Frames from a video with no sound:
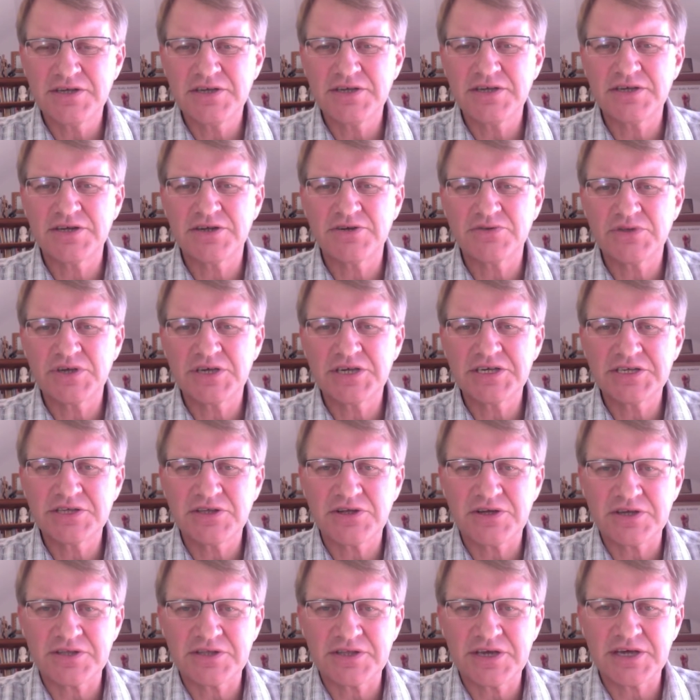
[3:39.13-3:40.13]
you know, things
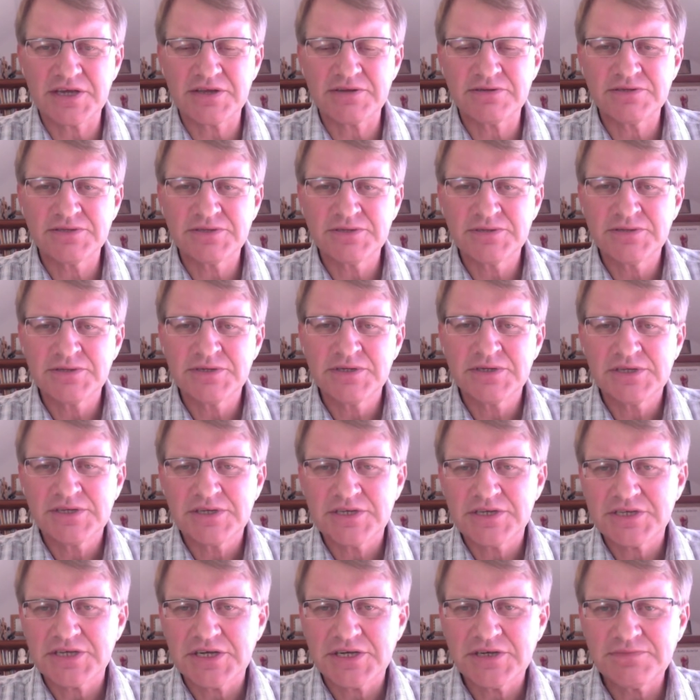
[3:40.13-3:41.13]
like that.
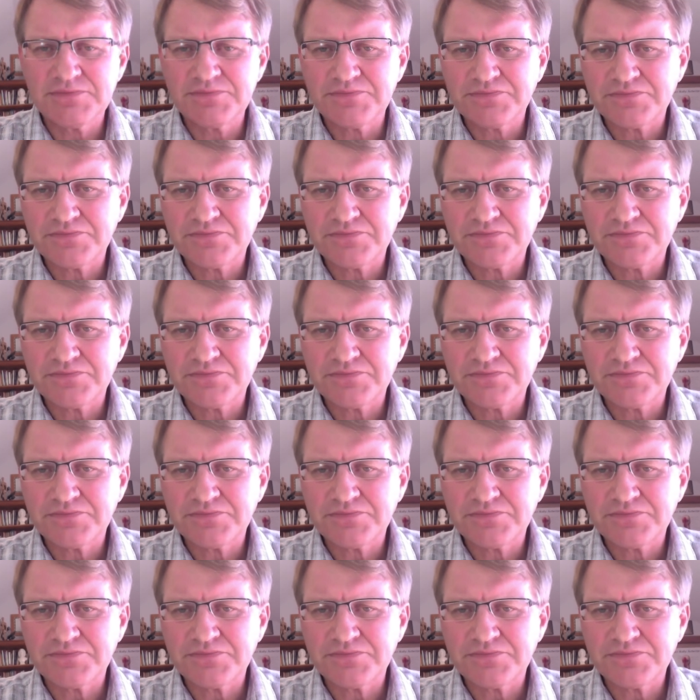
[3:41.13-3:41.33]
So